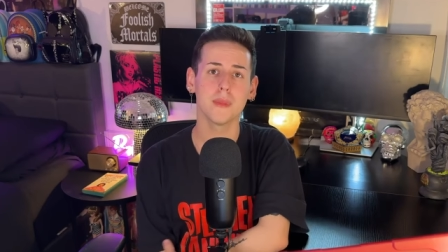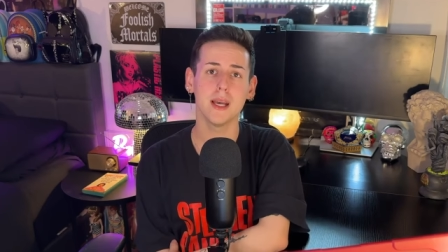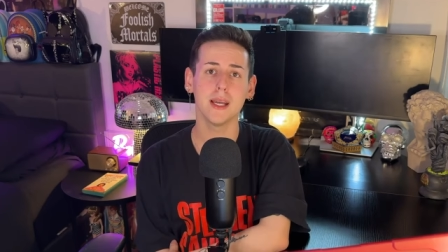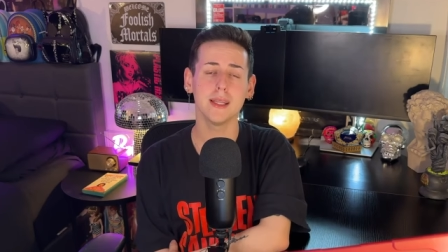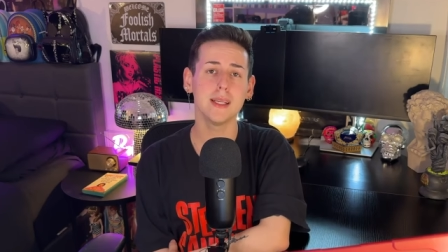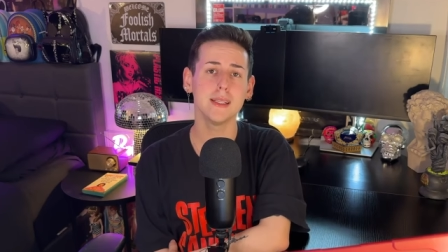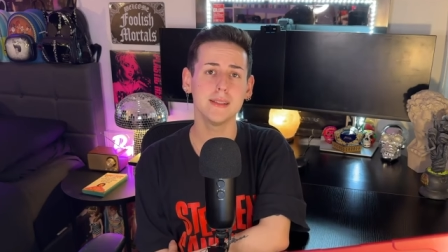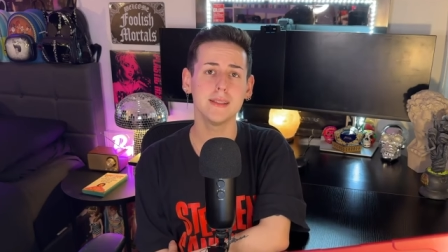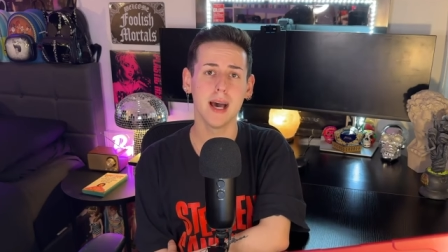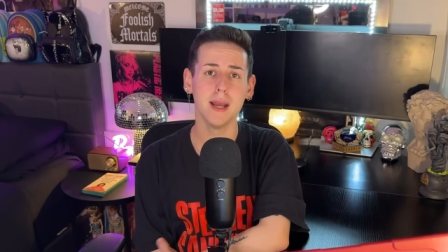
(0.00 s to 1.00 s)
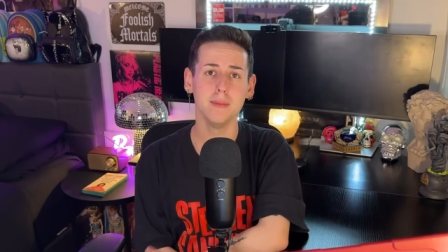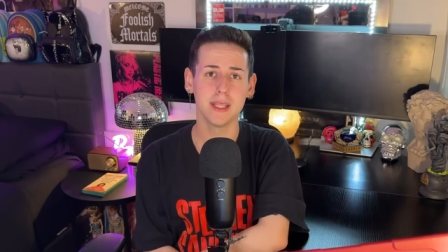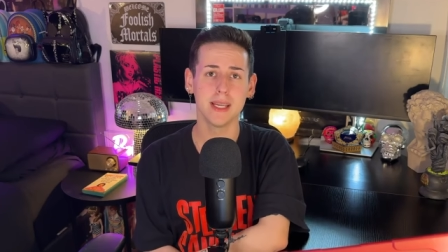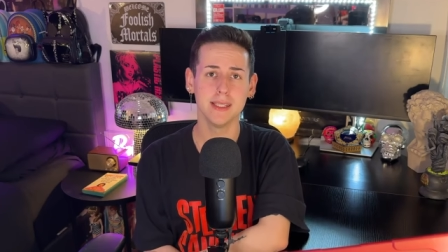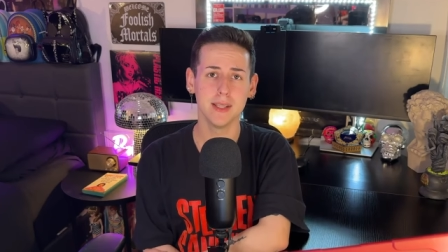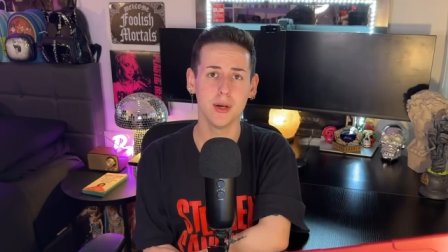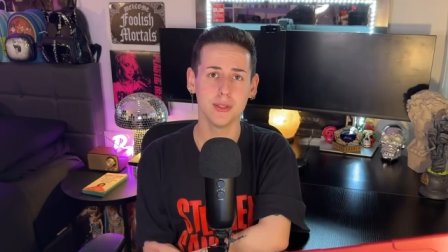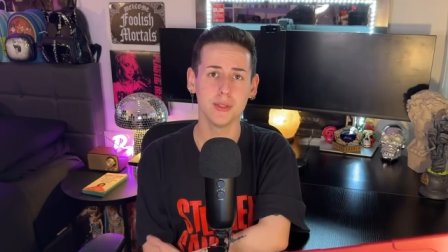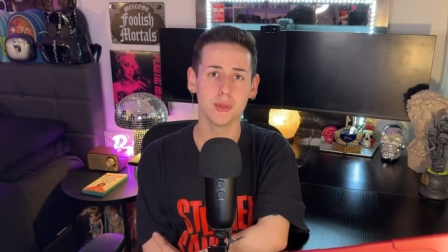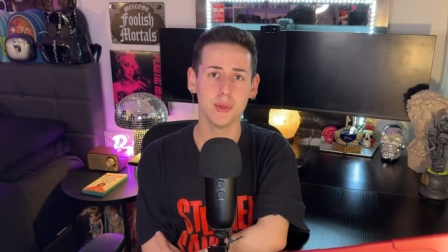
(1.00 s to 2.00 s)
I think it's time that I tell the
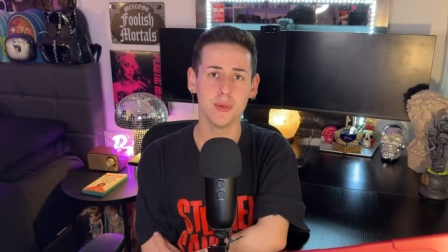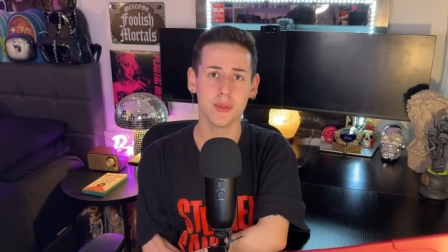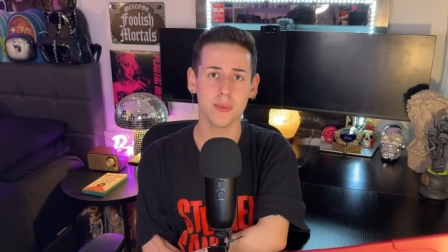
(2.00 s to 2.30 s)
truth.